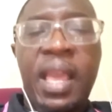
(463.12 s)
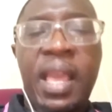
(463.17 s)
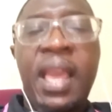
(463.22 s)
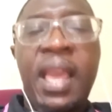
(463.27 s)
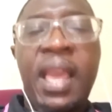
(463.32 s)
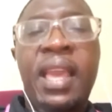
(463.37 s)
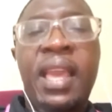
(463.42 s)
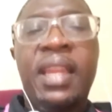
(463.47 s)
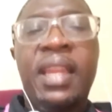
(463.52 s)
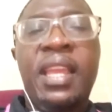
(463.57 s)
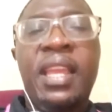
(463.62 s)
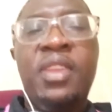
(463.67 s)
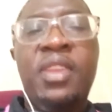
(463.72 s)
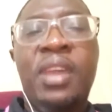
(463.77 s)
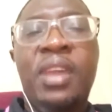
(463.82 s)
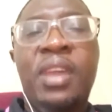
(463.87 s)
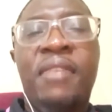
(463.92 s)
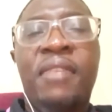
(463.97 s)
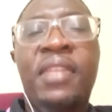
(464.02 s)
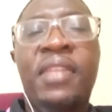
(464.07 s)
Then you
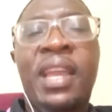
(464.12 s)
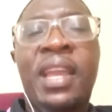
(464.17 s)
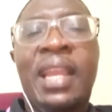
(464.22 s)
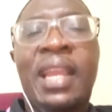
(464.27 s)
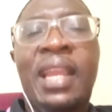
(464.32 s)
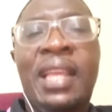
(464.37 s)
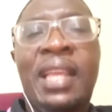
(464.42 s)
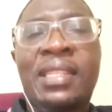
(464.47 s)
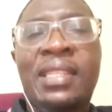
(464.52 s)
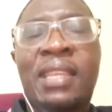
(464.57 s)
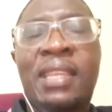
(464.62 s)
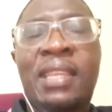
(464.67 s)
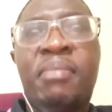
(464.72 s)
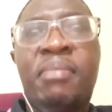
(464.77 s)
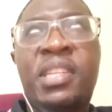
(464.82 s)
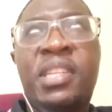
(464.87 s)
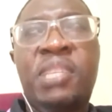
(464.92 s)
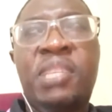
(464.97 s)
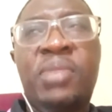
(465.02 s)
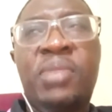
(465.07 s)
have the classic
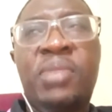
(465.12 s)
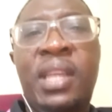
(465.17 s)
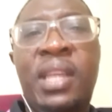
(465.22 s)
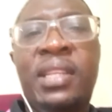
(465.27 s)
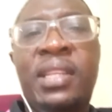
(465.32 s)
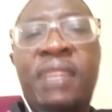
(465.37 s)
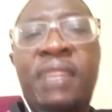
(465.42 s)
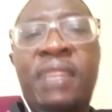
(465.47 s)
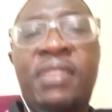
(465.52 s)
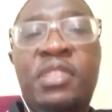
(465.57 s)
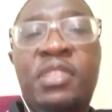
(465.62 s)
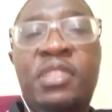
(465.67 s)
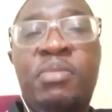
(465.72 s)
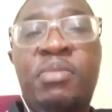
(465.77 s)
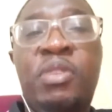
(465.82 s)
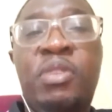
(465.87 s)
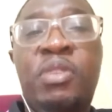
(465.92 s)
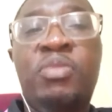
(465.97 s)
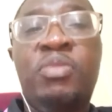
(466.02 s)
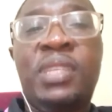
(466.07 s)
Bechem United versus
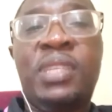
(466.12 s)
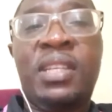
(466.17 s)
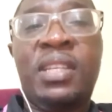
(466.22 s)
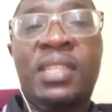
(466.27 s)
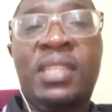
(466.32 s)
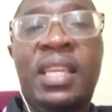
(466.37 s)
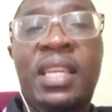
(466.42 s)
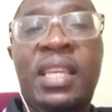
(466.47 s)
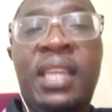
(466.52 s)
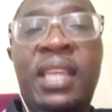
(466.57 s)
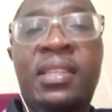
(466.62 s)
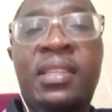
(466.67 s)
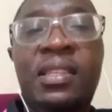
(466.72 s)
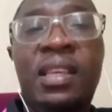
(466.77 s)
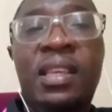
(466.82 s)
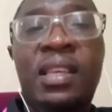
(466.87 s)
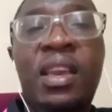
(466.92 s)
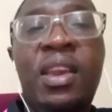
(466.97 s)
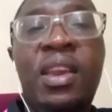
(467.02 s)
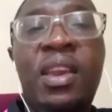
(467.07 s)
Brekum Chelsea case,
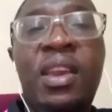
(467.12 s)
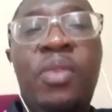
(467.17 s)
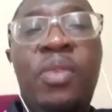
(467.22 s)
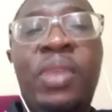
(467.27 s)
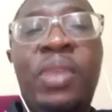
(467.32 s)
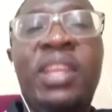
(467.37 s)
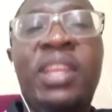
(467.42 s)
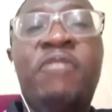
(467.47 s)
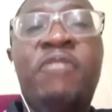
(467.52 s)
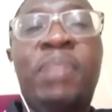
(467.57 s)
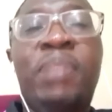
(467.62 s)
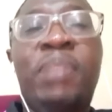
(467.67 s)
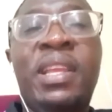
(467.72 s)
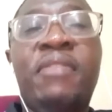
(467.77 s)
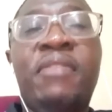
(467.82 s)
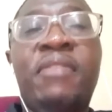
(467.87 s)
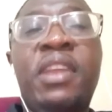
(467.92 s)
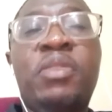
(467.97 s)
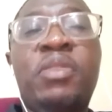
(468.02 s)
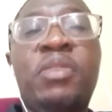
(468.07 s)
where they played a very
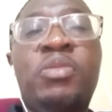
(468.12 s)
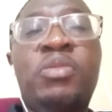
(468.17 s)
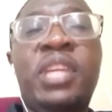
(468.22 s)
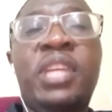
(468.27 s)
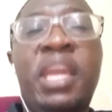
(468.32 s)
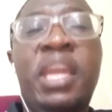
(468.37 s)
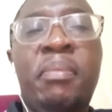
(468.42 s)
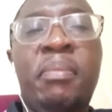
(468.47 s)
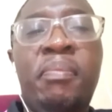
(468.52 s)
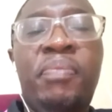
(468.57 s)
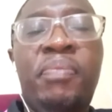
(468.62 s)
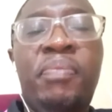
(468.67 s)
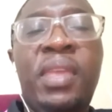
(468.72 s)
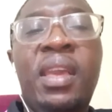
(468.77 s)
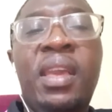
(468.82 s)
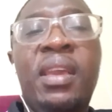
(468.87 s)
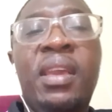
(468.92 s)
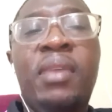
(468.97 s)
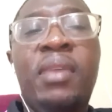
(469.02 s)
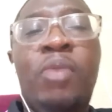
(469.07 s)
good game. One
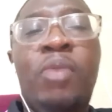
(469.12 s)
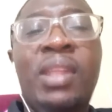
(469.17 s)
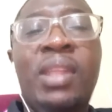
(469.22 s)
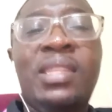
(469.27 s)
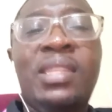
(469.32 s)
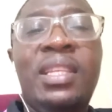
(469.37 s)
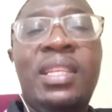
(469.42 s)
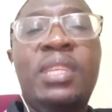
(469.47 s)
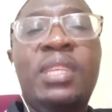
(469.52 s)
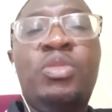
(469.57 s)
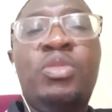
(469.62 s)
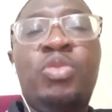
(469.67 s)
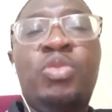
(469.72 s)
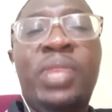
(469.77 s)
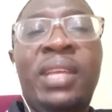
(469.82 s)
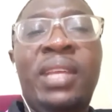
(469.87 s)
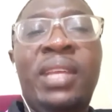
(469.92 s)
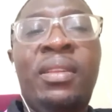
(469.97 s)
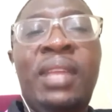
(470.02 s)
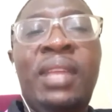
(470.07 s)
is leading 2-0, and
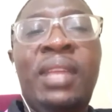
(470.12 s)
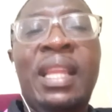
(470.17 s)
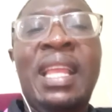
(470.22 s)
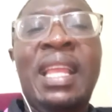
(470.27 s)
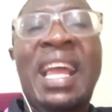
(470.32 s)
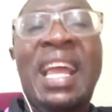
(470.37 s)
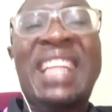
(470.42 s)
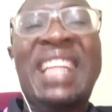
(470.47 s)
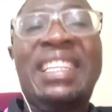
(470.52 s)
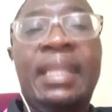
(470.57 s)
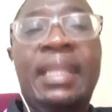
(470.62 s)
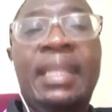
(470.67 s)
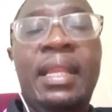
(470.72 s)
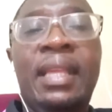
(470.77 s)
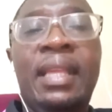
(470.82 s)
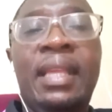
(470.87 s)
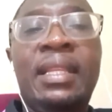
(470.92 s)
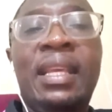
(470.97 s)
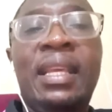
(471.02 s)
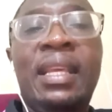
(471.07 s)
then at the tail end,
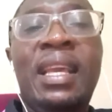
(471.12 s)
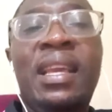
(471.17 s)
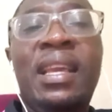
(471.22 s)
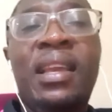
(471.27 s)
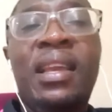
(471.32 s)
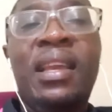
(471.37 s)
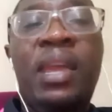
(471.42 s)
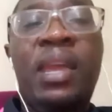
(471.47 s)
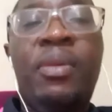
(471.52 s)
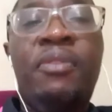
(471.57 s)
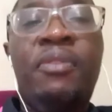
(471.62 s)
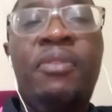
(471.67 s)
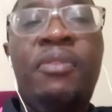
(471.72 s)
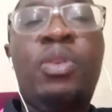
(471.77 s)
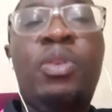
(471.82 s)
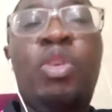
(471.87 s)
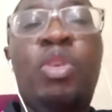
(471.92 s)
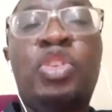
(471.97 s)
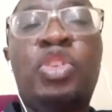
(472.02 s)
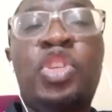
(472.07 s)
a referee
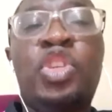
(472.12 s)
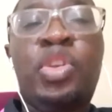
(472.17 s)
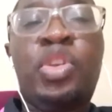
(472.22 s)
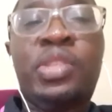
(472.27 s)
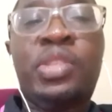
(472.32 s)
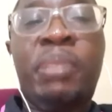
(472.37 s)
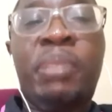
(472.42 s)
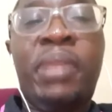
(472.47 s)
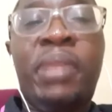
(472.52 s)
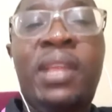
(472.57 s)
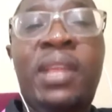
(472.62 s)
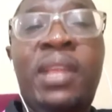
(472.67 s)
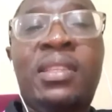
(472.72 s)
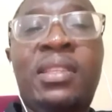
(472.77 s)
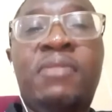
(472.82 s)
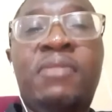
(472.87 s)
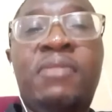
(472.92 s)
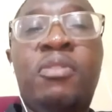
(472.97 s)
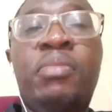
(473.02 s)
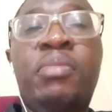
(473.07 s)
conjures a penalty
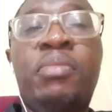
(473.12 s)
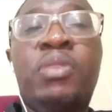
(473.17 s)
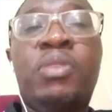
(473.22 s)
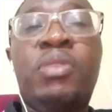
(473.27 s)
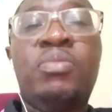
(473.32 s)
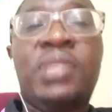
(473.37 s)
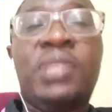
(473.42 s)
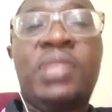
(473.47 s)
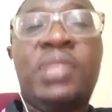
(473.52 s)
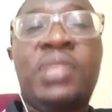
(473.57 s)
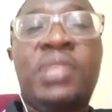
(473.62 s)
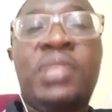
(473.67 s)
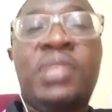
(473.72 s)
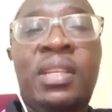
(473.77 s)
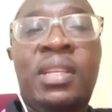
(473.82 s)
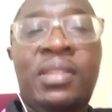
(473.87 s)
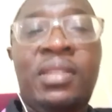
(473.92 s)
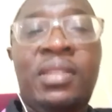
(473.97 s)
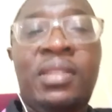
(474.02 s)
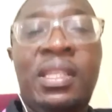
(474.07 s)
for Brekum
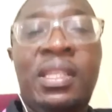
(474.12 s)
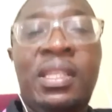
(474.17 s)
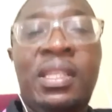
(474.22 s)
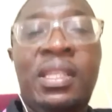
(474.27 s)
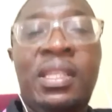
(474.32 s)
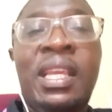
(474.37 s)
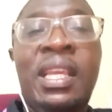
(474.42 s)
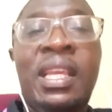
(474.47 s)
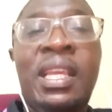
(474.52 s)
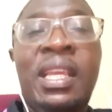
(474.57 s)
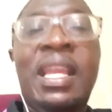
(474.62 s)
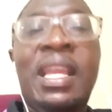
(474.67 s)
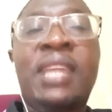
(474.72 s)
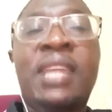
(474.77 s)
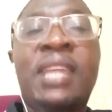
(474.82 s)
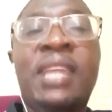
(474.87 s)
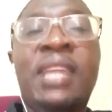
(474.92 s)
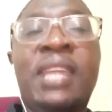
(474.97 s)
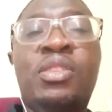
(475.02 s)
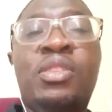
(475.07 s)
Chelsea. It ends
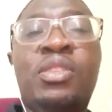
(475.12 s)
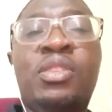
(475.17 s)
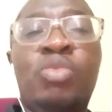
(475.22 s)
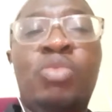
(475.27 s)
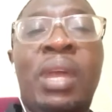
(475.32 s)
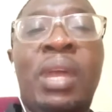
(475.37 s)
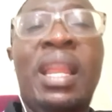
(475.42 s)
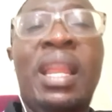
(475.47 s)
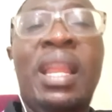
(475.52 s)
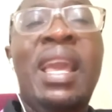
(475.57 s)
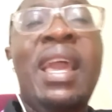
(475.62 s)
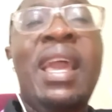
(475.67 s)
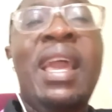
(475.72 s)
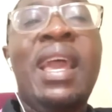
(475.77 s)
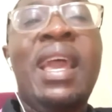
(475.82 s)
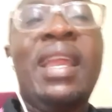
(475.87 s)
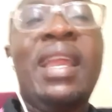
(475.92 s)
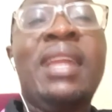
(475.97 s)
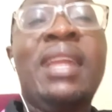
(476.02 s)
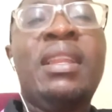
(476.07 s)
2-1. And
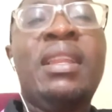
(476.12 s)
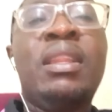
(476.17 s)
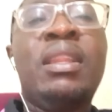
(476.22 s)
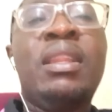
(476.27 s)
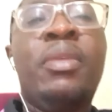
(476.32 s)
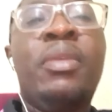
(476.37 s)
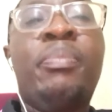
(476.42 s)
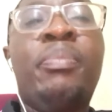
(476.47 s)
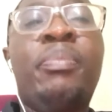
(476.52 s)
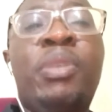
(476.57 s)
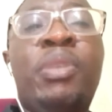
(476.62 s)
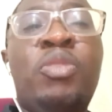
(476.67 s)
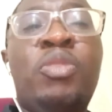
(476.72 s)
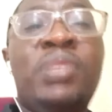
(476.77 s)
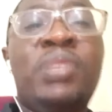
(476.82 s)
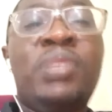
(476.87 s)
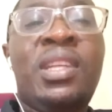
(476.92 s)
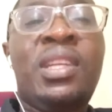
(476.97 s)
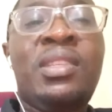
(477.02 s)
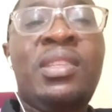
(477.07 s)
then Brekum
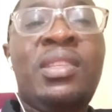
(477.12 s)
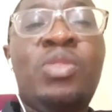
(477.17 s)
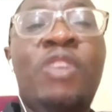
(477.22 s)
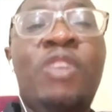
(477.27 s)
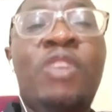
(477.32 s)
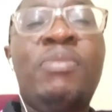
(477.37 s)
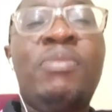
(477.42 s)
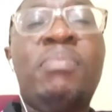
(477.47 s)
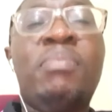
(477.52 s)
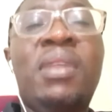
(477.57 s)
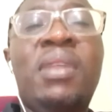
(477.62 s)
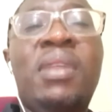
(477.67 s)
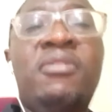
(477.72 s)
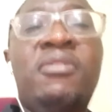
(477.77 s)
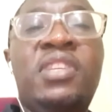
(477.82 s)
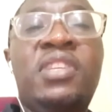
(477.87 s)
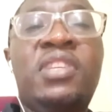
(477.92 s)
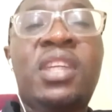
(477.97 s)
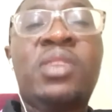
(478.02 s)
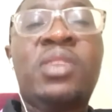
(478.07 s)
Chelsea, who have been
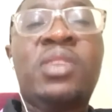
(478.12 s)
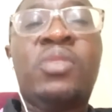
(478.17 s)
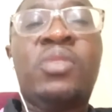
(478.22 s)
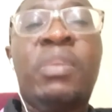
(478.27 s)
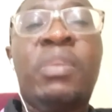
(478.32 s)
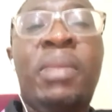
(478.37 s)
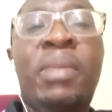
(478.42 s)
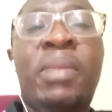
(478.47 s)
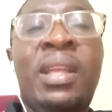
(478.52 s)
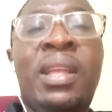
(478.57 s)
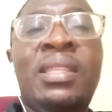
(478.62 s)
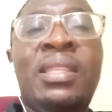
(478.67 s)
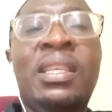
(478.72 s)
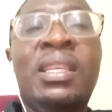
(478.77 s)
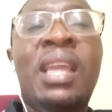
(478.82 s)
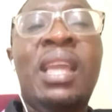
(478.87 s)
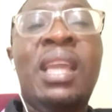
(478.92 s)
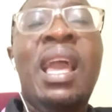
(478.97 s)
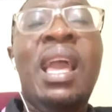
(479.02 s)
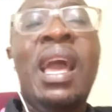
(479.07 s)
beneficiaries of the penalty,
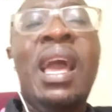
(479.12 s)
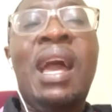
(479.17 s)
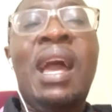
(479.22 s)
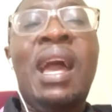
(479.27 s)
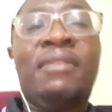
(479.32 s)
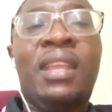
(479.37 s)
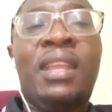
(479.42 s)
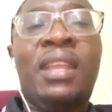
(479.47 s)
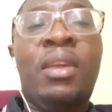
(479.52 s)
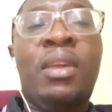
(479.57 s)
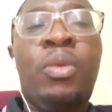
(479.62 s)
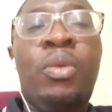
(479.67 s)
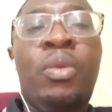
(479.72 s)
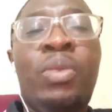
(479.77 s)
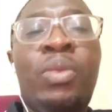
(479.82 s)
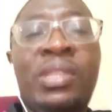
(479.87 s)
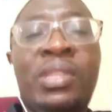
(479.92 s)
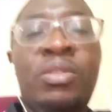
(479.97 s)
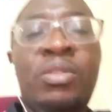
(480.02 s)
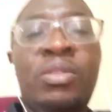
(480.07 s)
after the
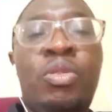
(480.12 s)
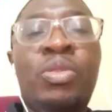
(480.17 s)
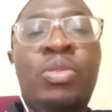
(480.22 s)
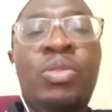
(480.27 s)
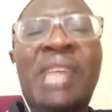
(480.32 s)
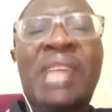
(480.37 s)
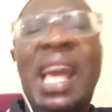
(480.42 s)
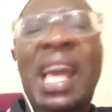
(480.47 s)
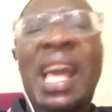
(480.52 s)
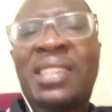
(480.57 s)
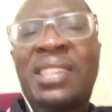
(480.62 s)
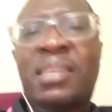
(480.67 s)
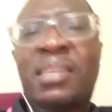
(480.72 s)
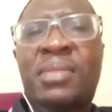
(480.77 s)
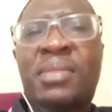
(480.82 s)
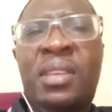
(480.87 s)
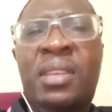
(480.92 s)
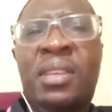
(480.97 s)
whistle goes, ask themselves,